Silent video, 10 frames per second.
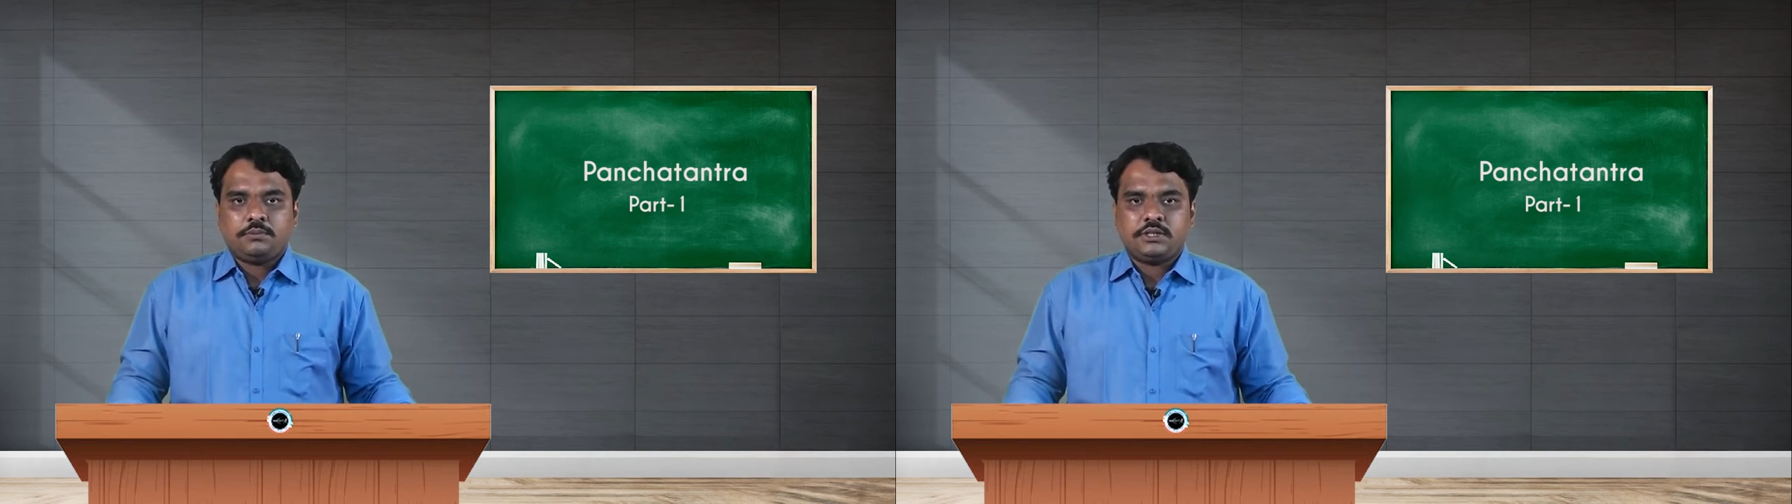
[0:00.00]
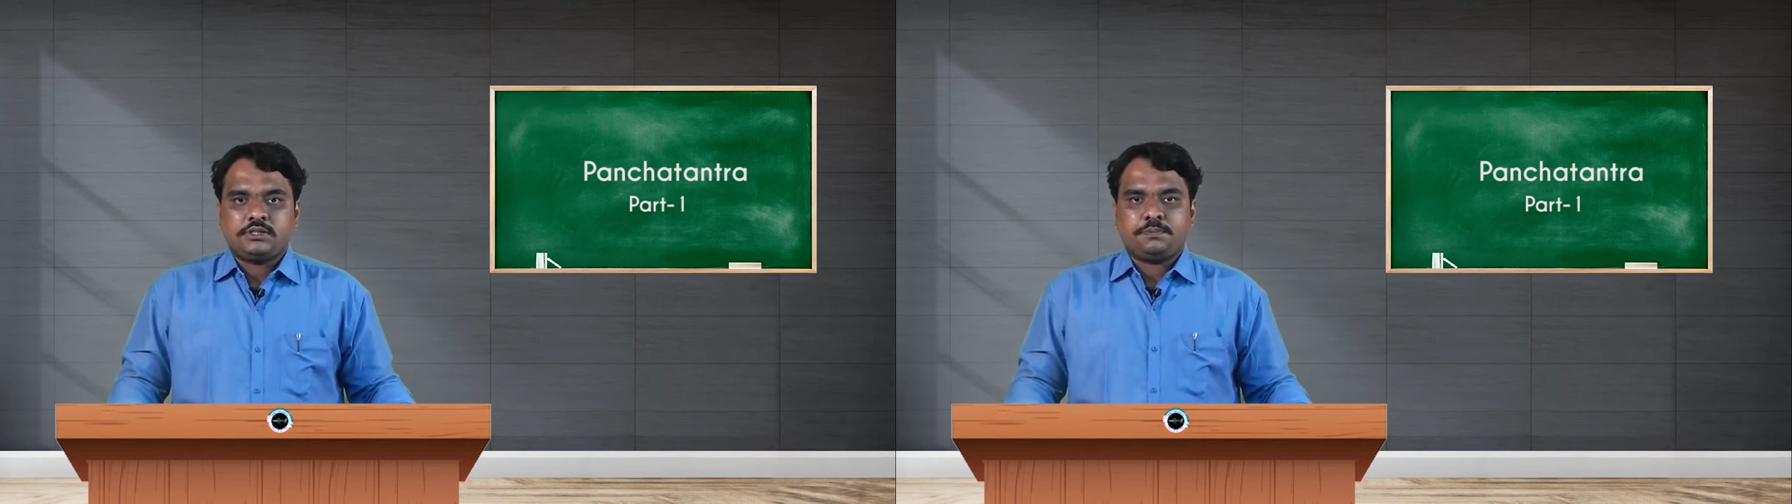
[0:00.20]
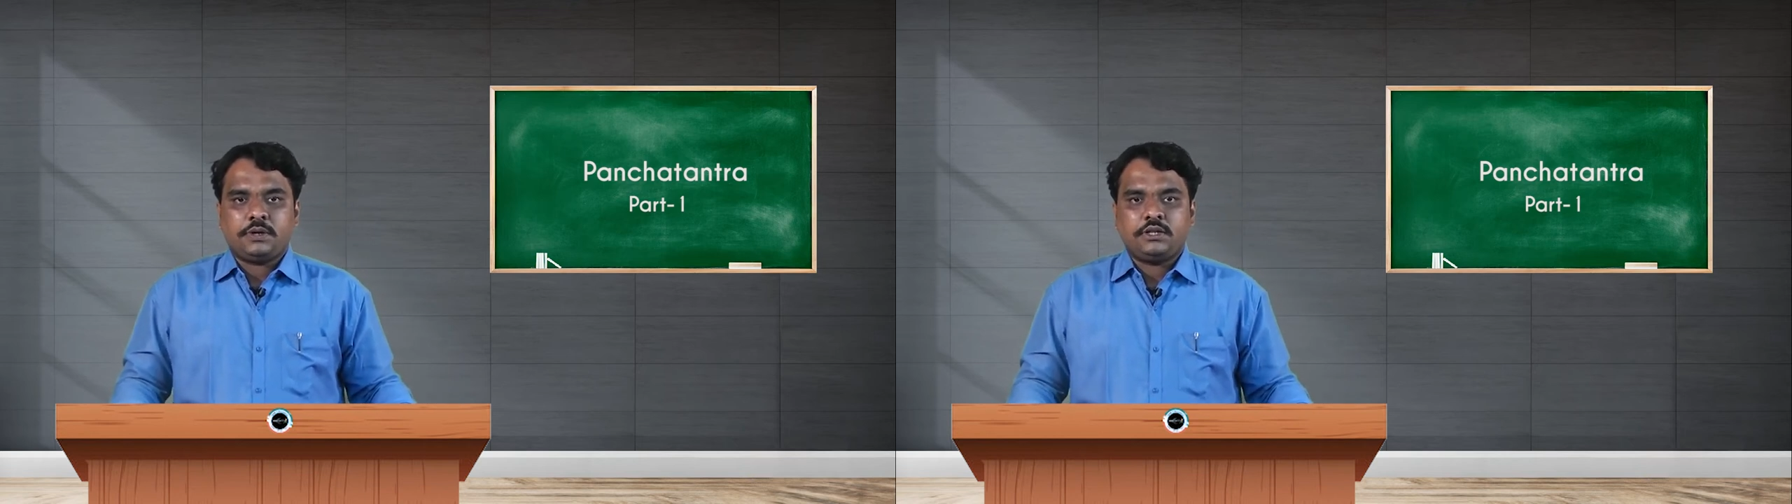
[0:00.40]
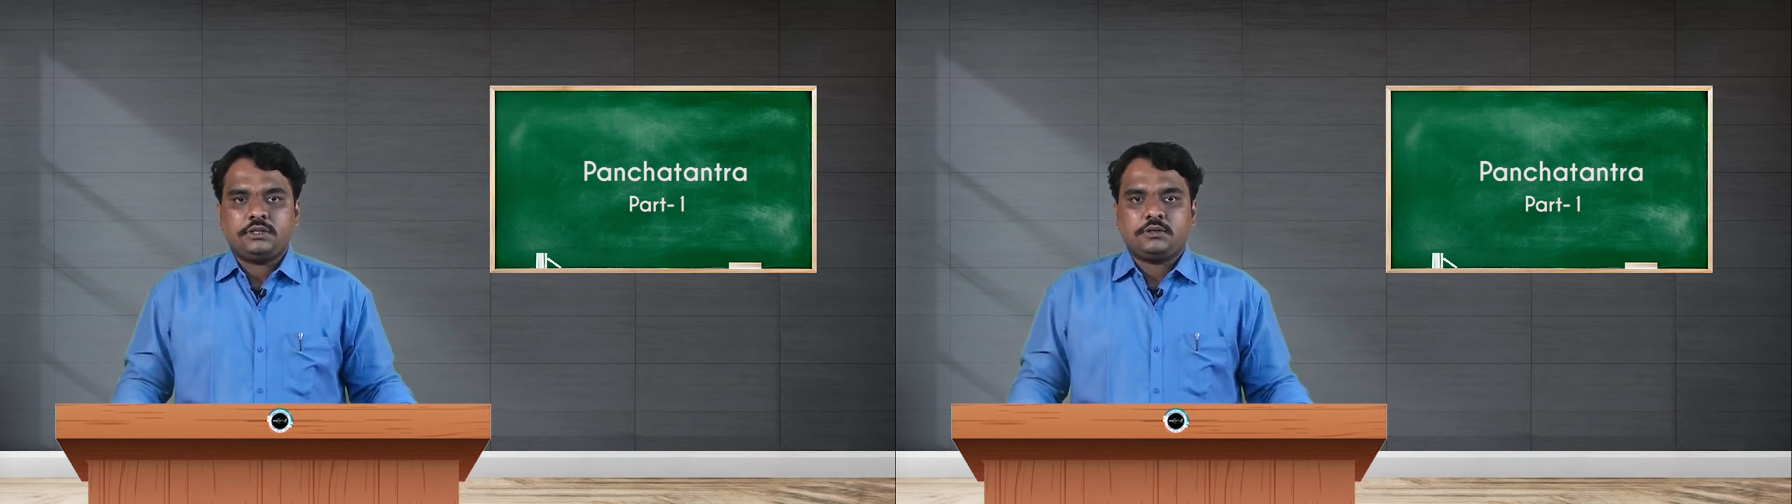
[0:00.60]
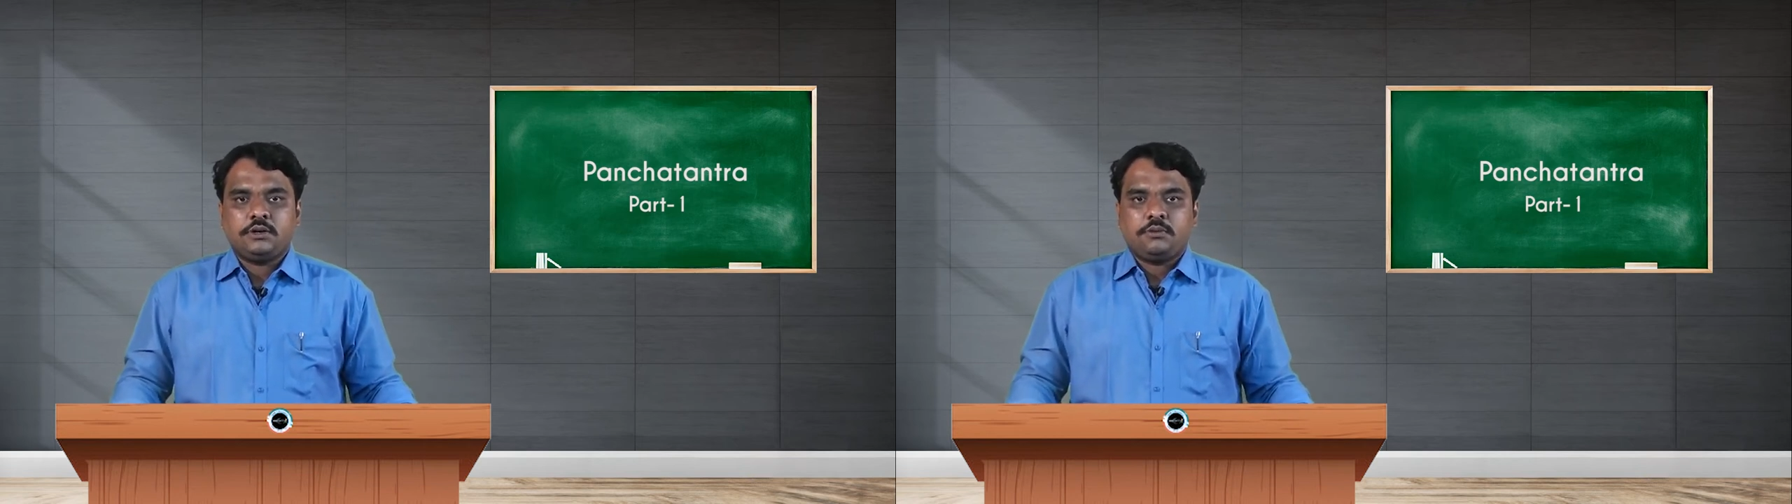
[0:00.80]
principle
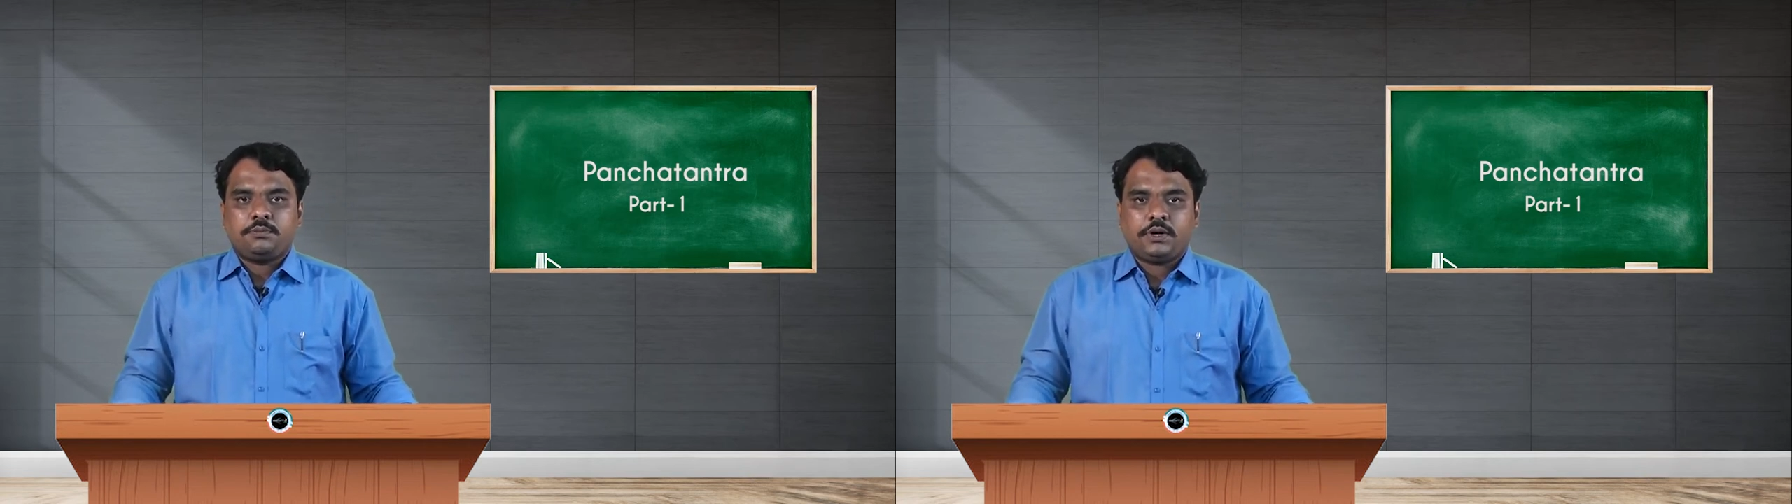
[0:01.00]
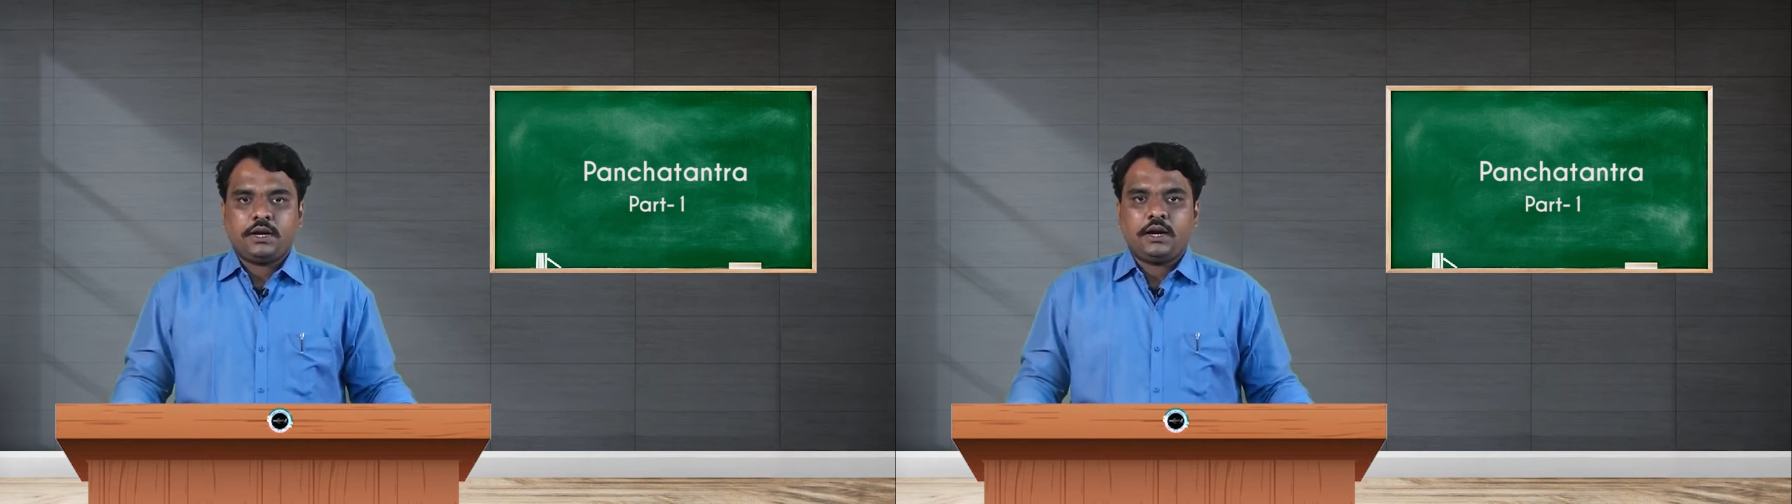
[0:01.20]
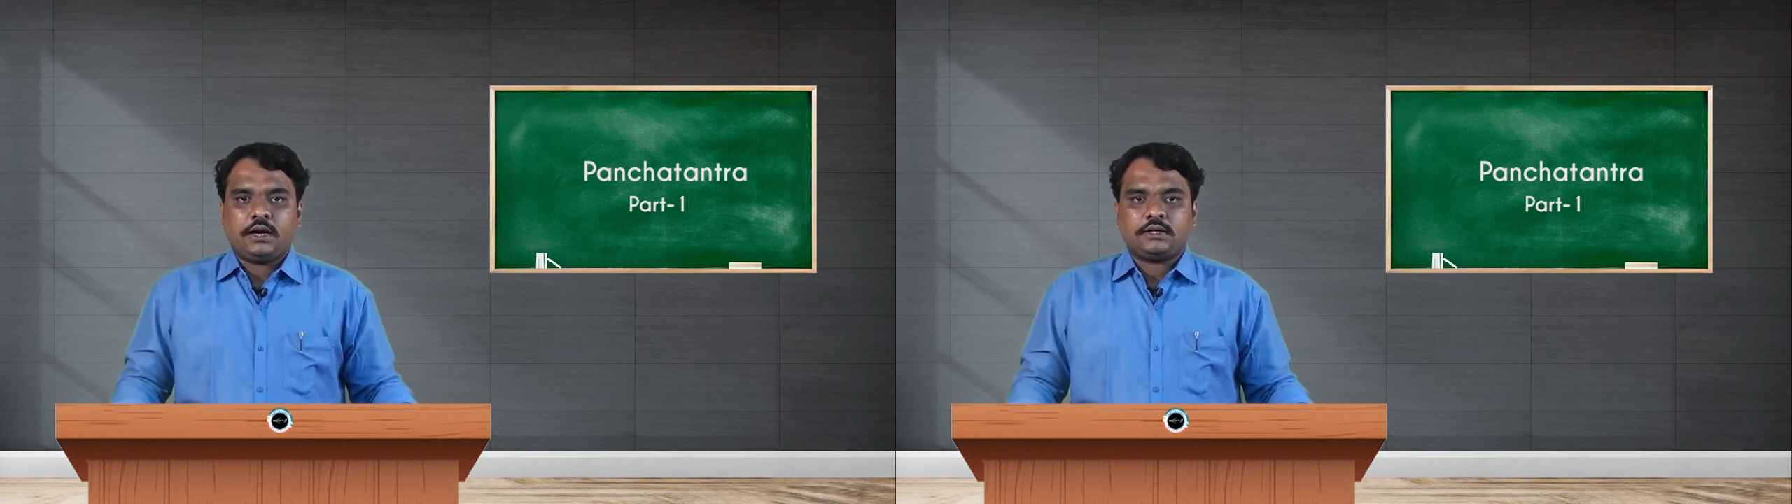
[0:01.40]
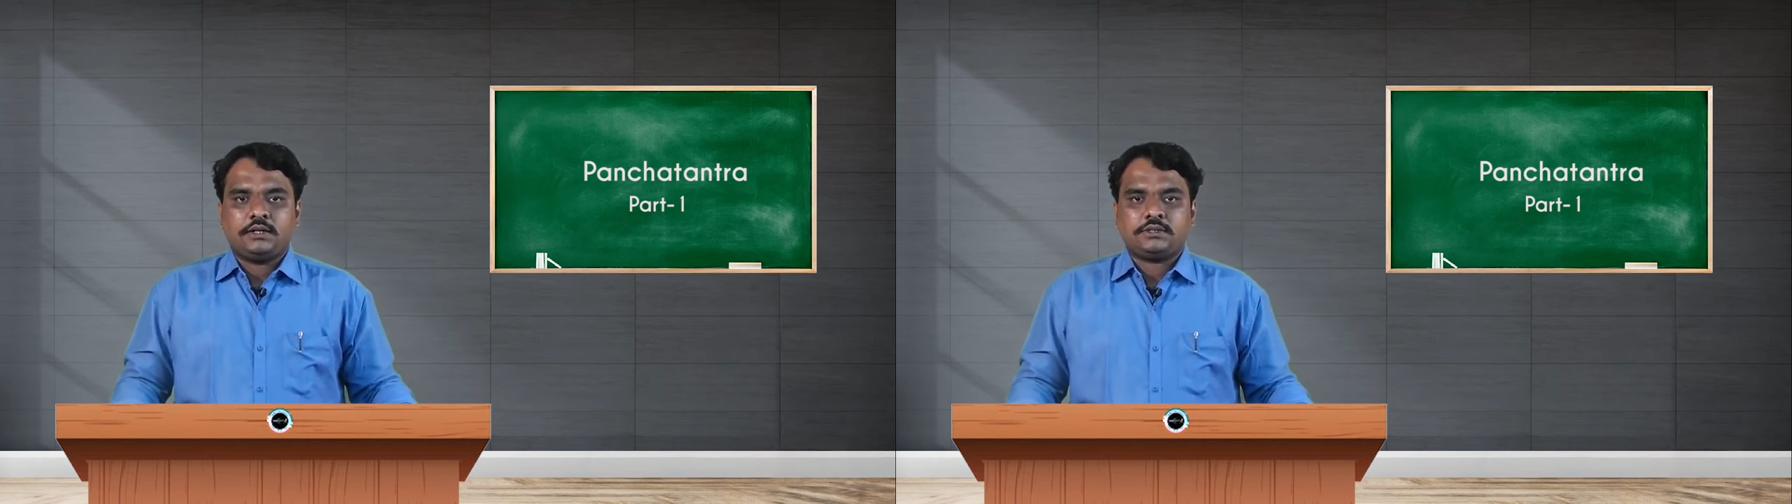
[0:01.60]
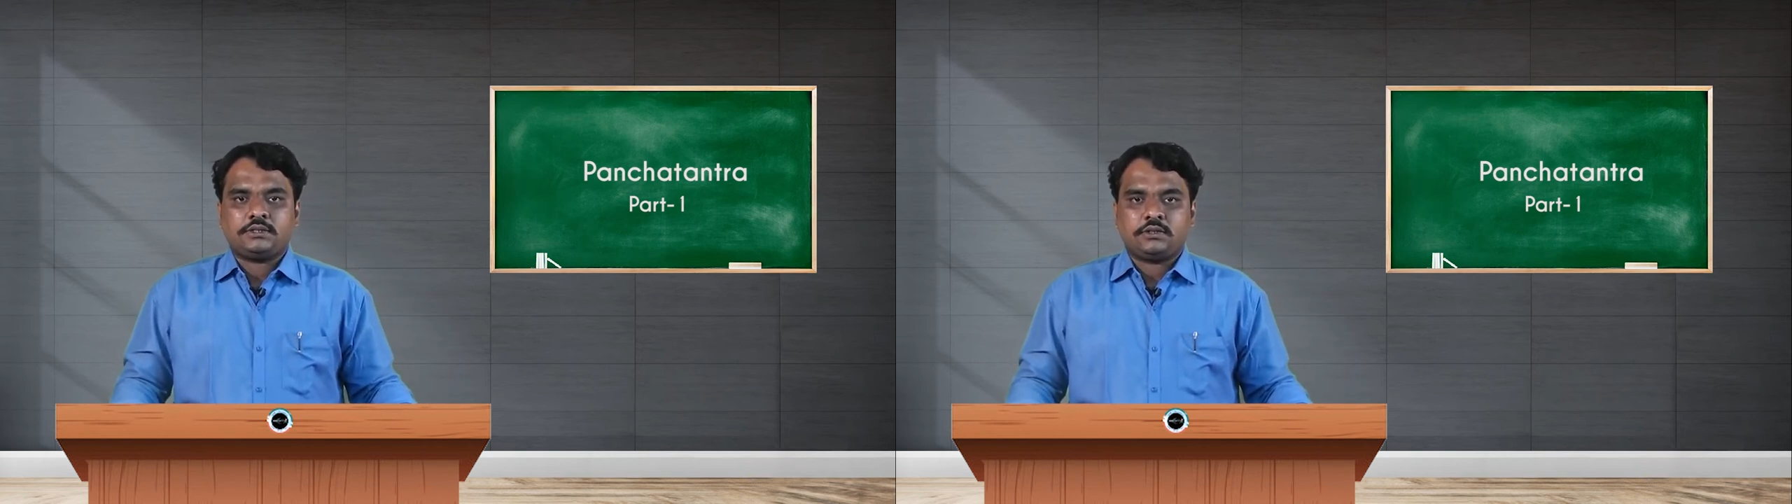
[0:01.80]
is pray at
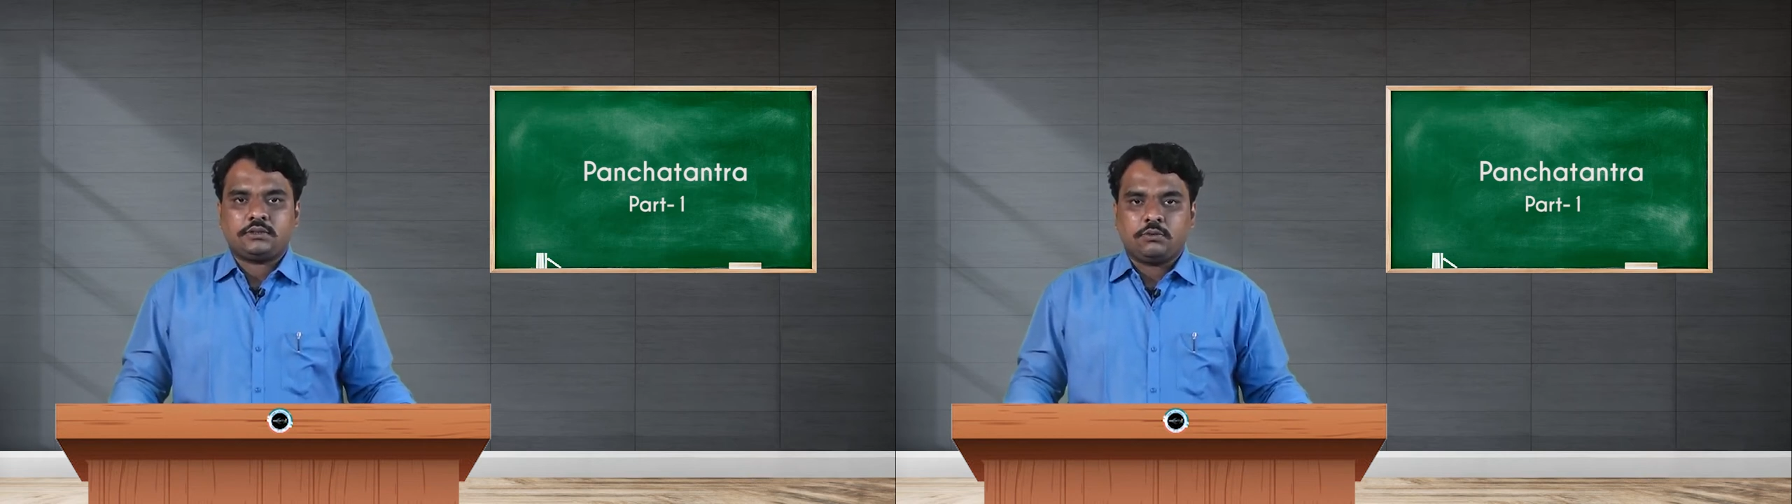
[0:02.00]
least